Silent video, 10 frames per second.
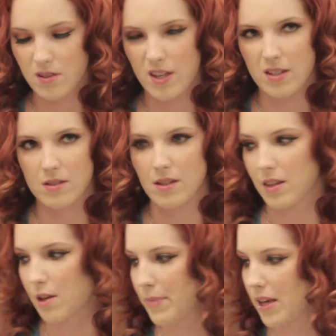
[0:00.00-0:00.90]
That's not
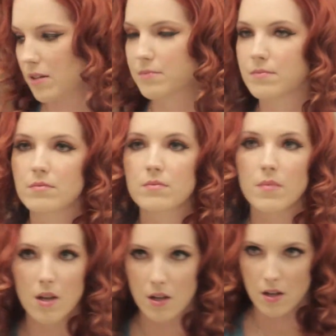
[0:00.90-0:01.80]
that bad.
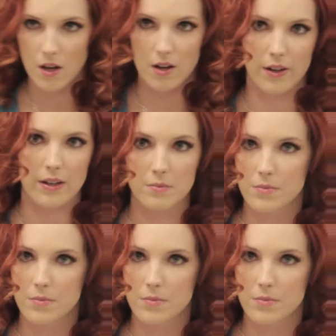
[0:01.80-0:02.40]
Okay,